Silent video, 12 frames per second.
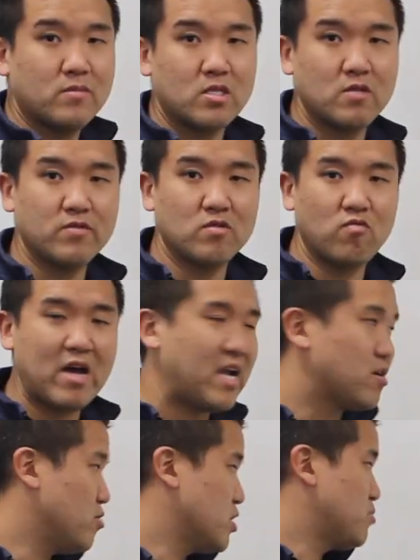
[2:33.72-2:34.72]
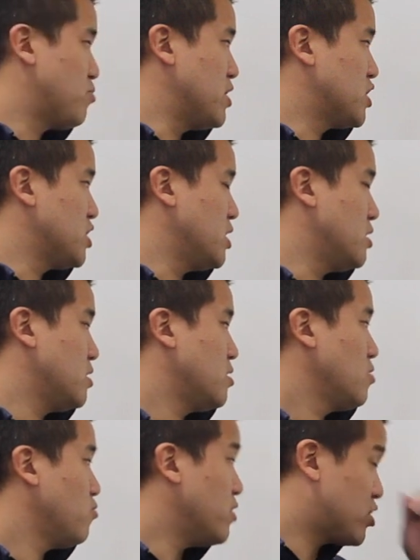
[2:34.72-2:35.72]
So if it's a radical
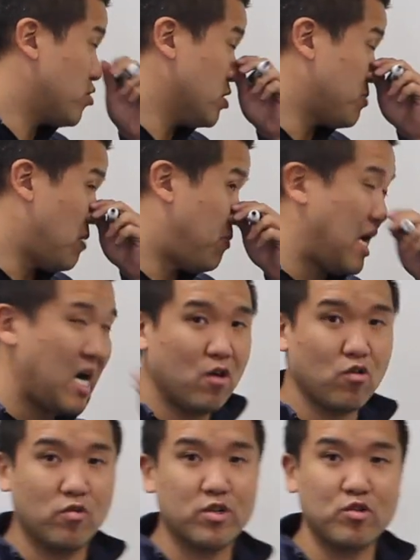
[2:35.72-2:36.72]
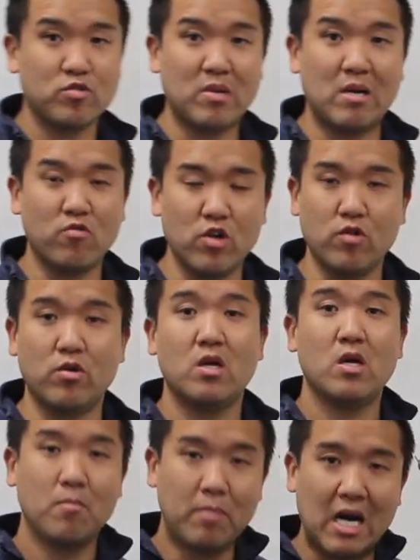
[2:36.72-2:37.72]
expression, which one's my power, which one's my root?
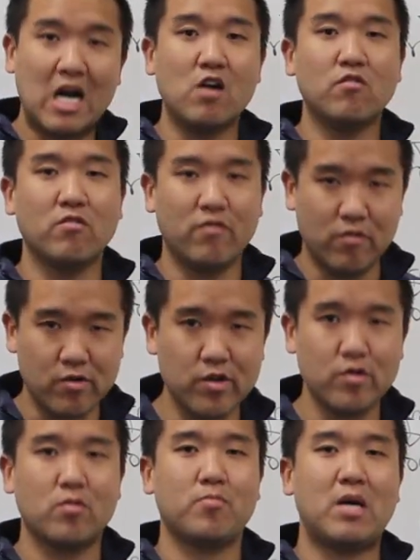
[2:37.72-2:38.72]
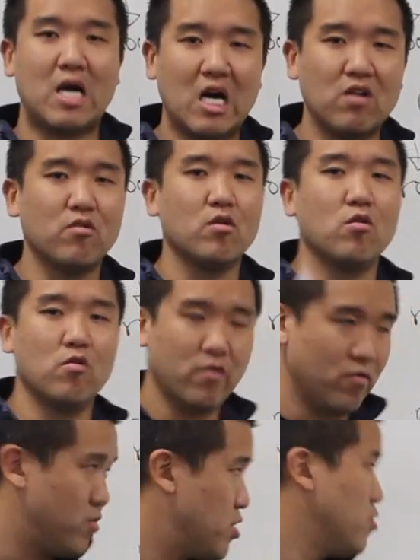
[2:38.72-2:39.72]
Power over root, power
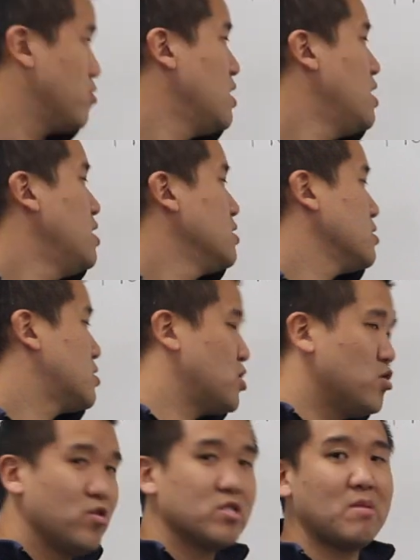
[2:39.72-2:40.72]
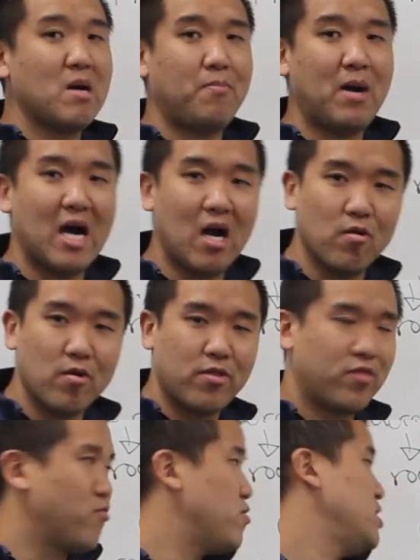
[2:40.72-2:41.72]
over root. 2 is my power,
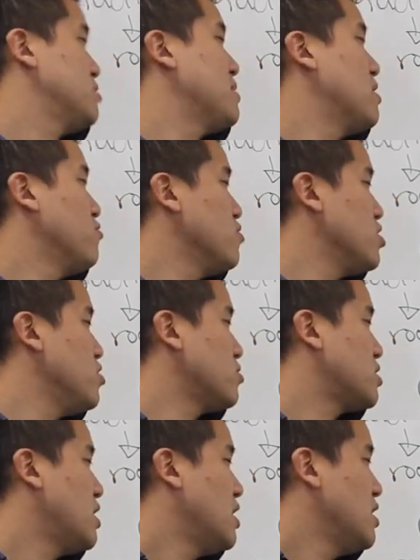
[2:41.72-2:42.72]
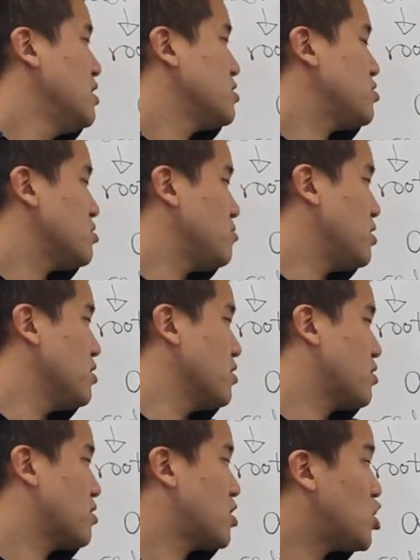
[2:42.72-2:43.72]
3 is my root. So it's going to be
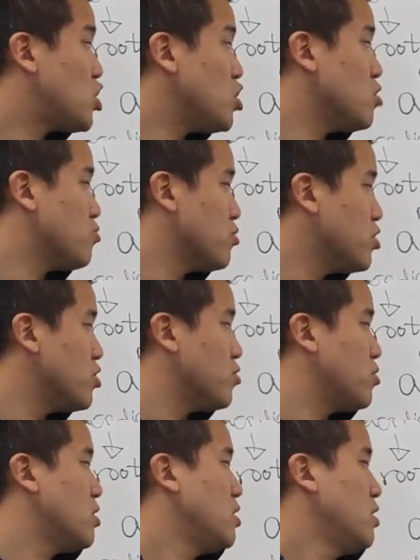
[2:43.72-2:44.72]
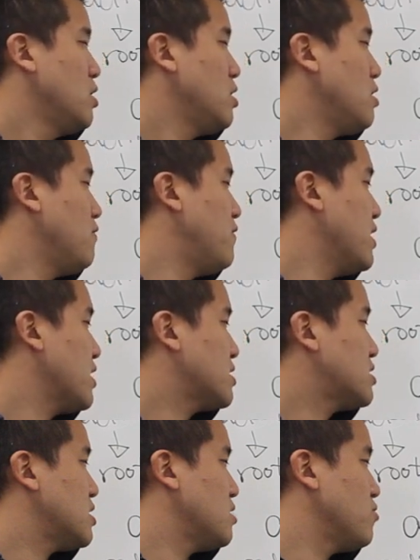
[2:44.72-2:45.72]
the cube root of
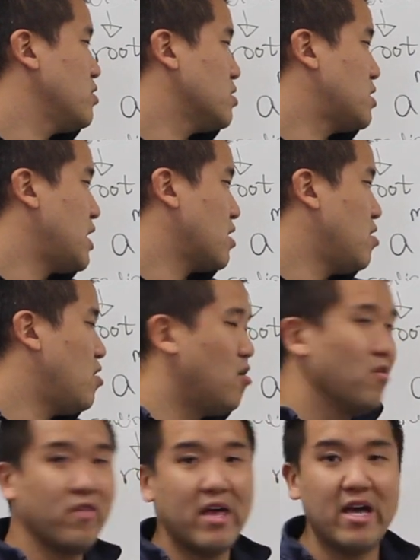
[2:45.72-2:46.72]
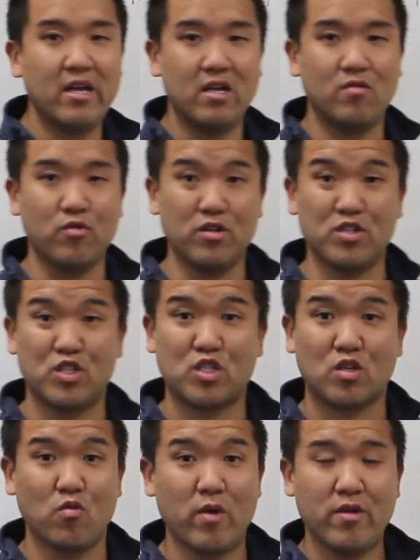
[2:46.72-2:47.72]
x, and we're going to take all of that and we're going to
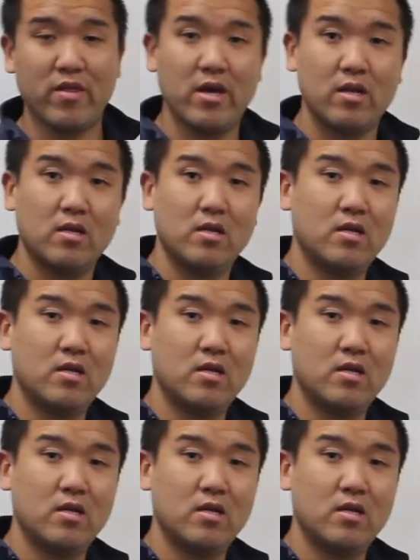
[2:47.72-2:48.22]
square that.